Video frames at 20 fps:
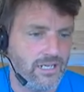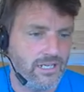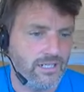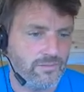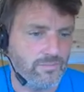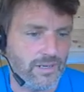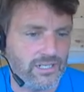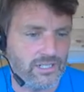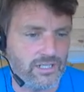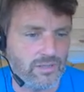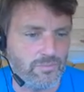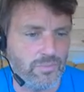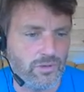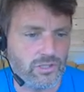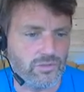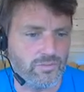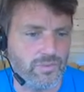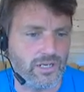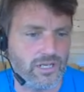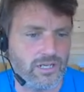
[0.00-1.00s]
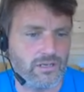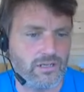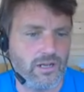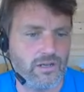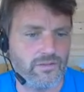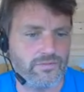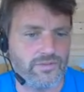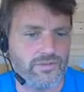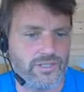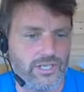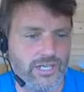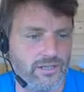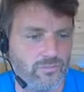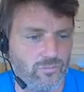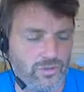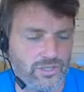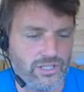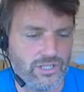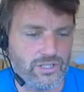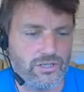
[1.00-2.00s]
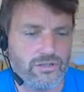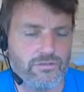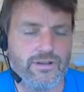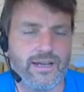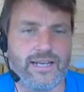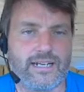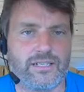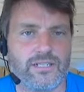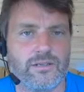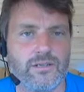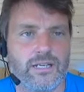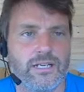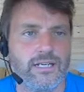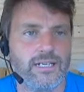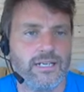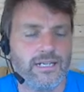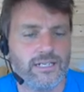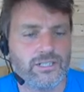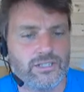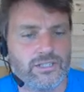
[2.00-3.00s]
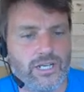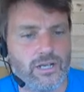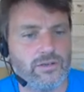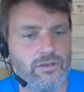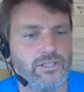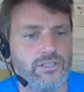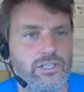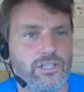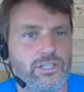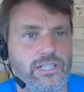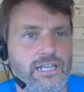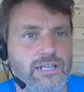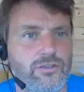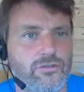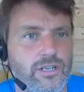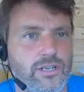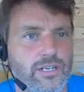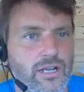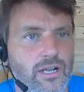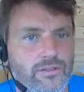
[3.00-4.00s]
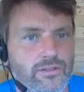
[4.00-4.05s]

It's based in Pottsbar, Hertfordshire, which is correct. So it's just literally going